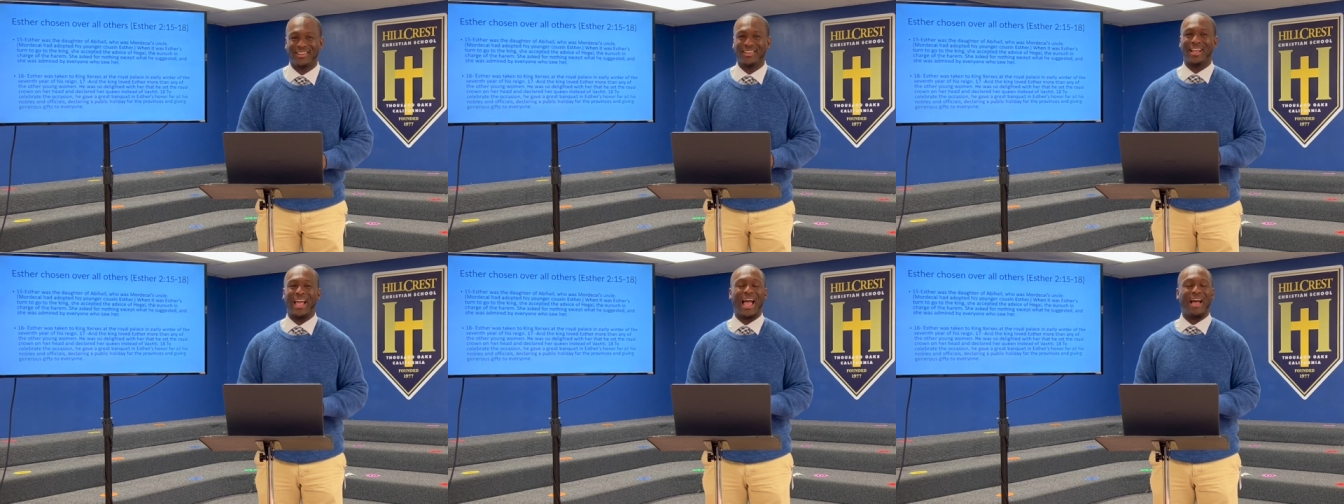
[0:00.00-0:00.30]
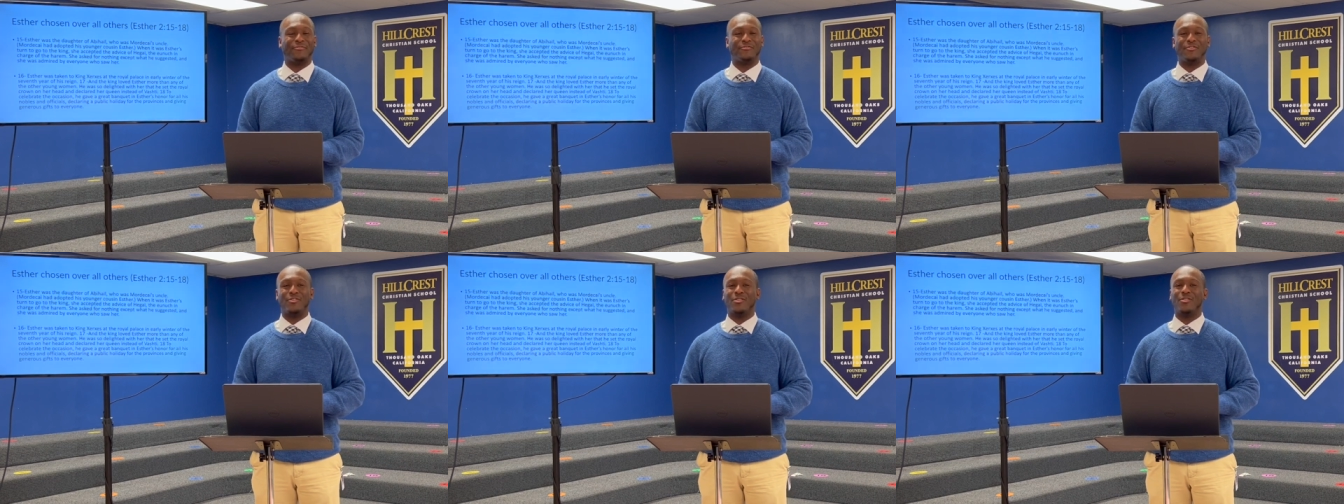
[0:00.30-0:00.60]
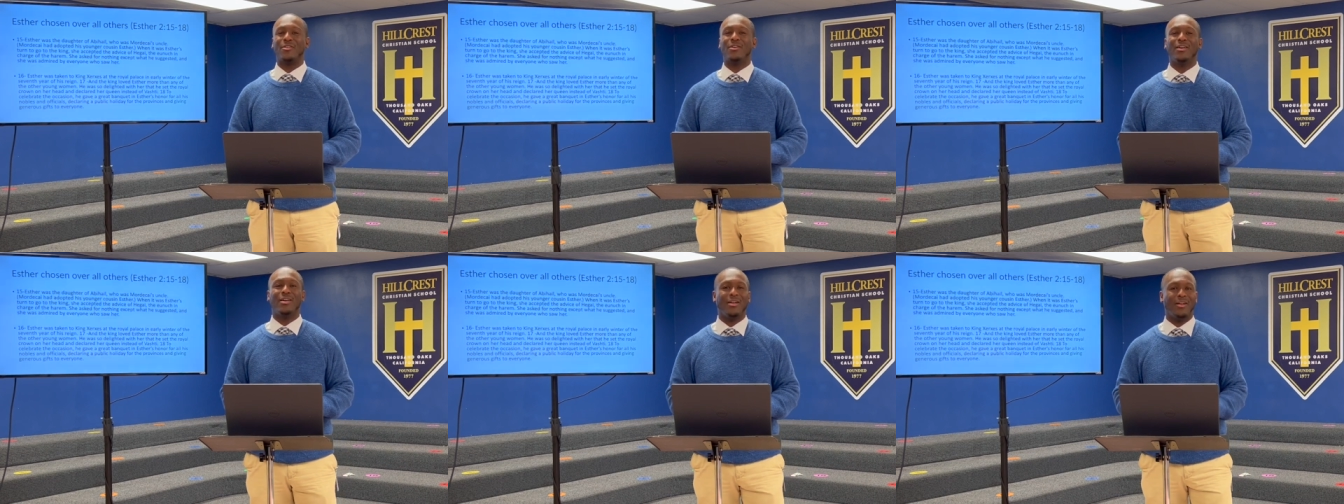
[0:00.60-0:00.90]

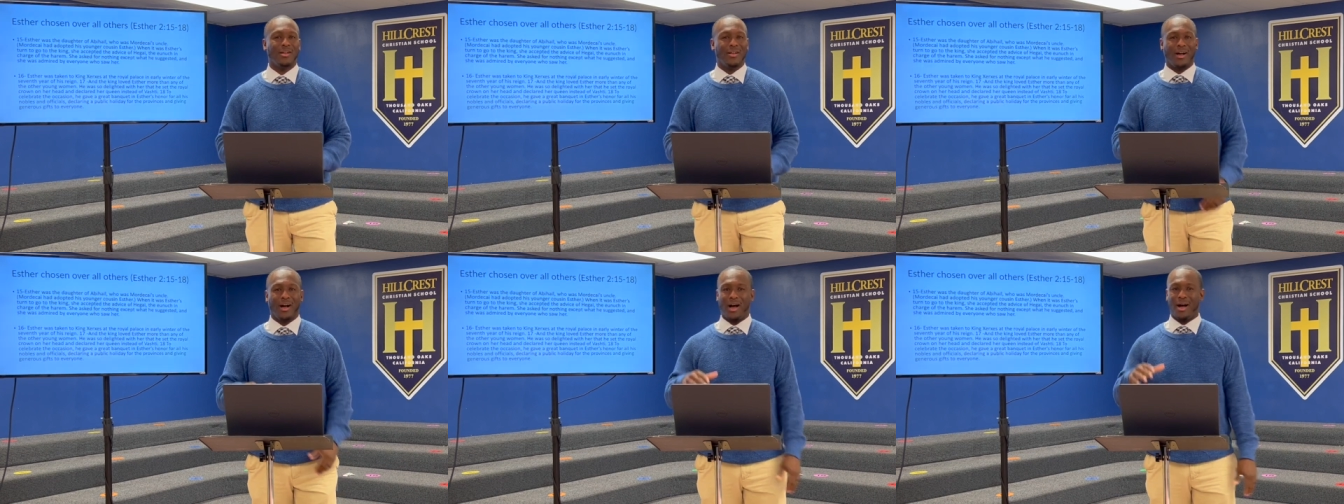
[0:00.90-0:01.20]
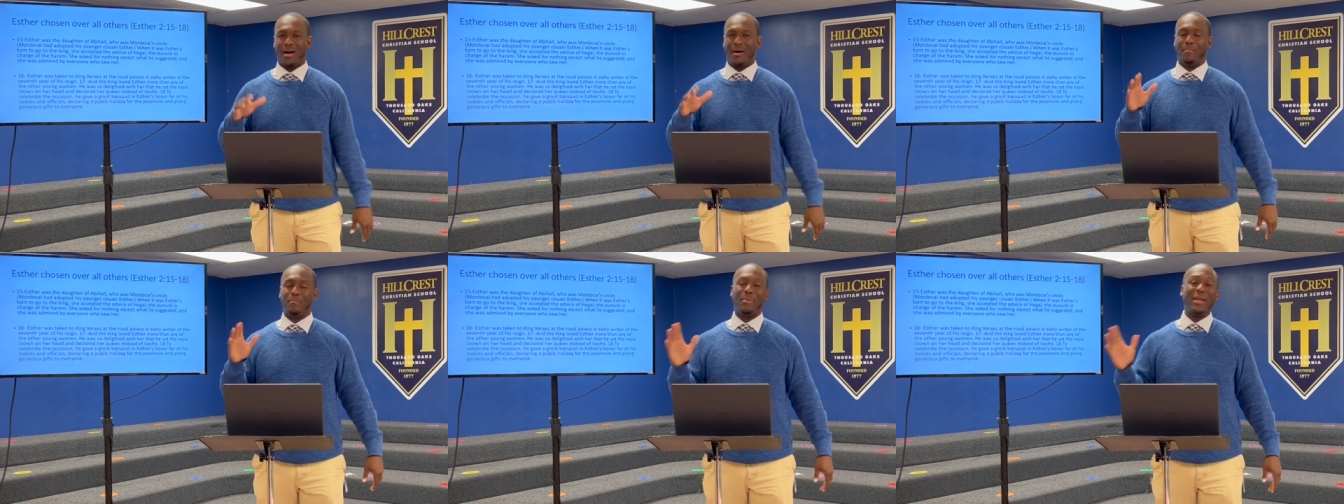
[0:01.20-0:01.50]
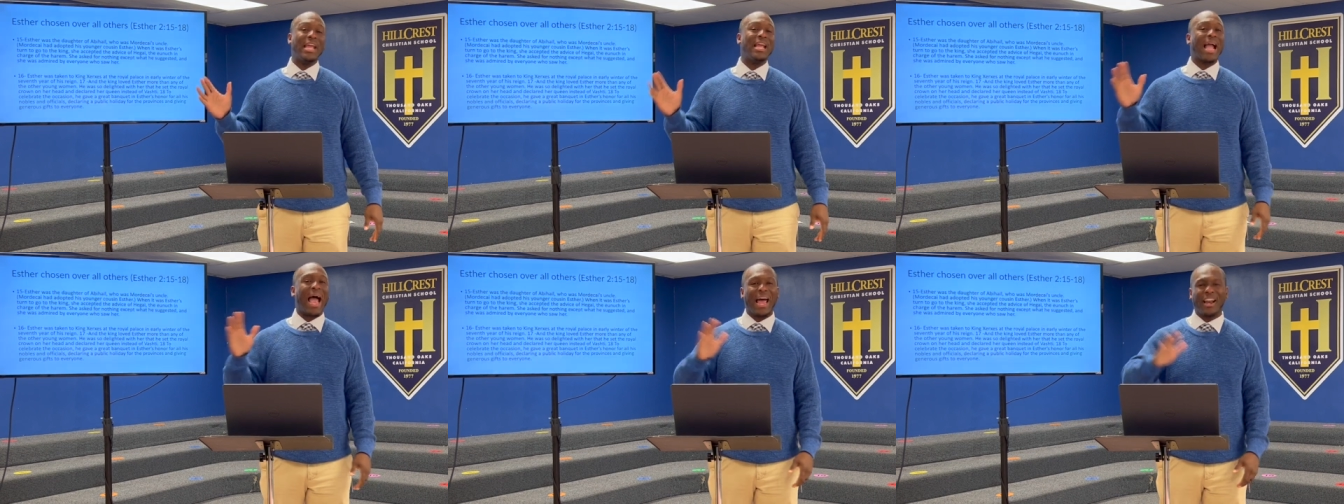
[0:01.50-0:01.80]
after uh,
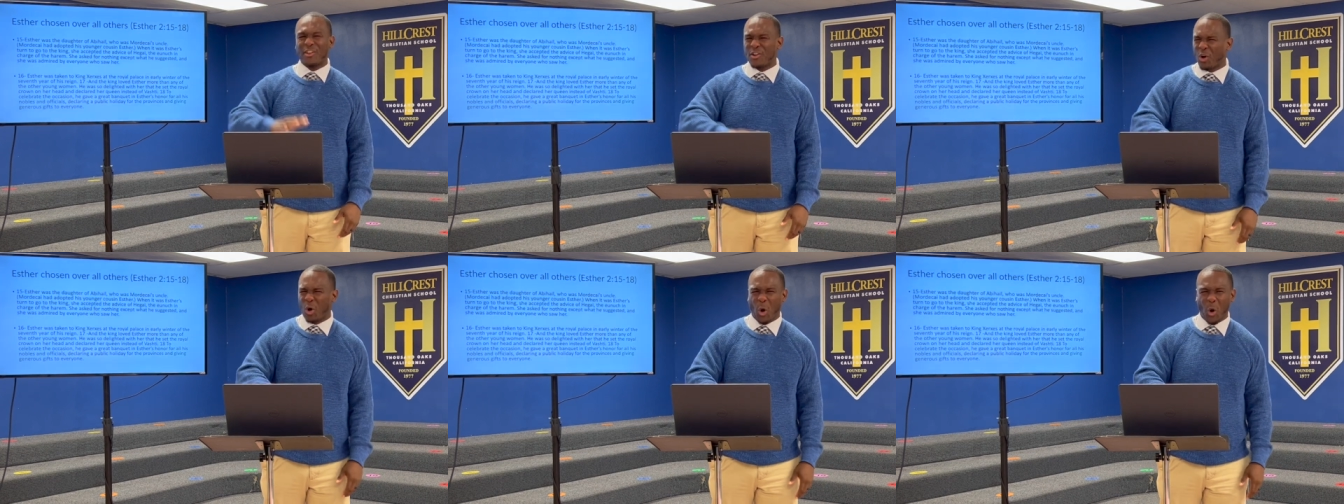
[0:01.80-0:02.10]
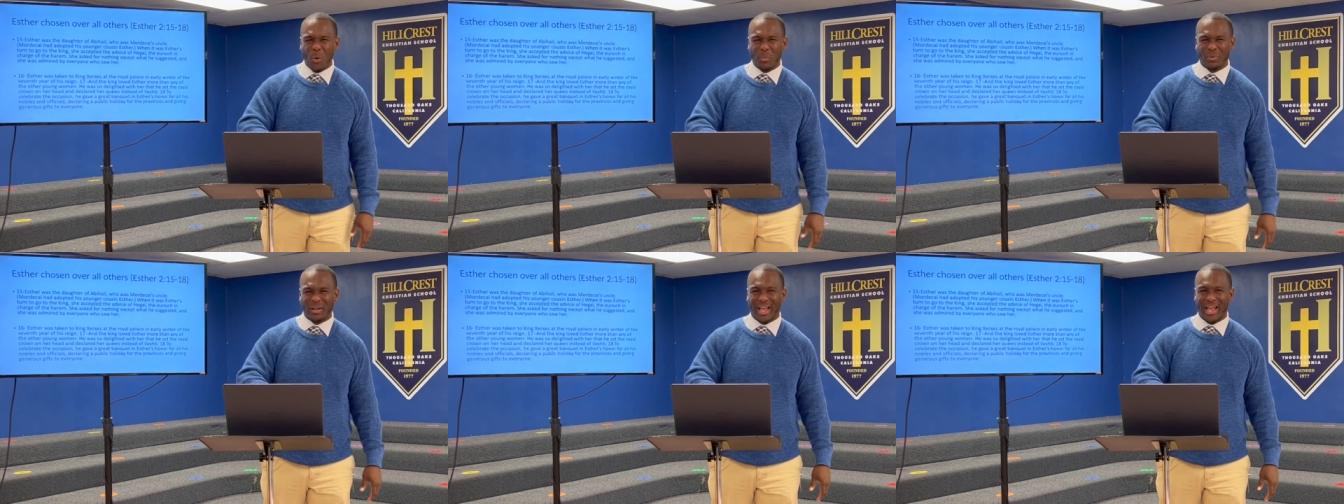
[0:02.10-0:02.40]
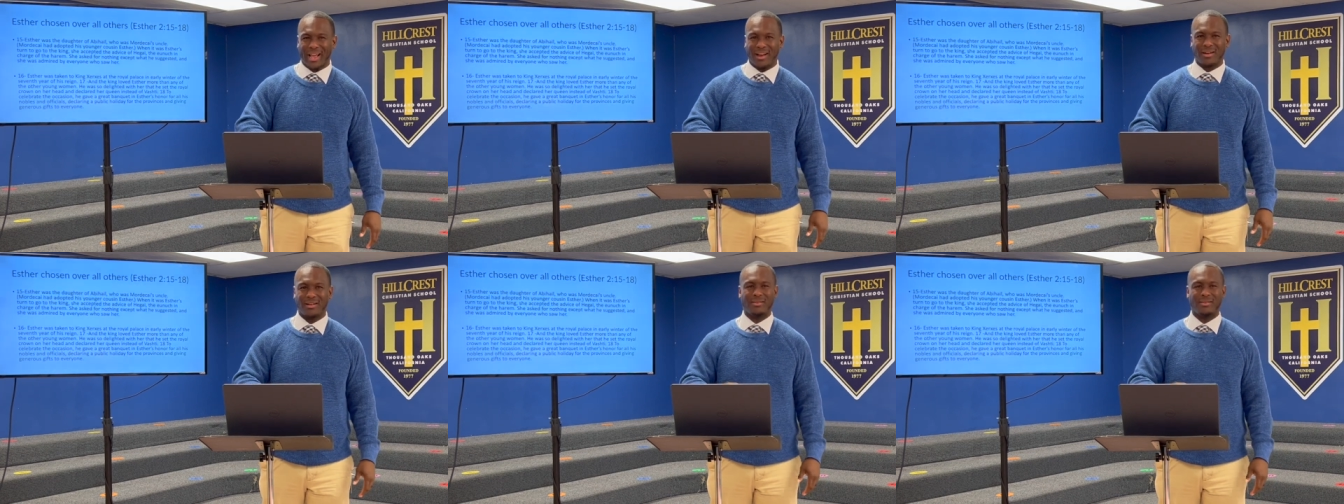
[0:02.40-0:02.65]
being out of your homeland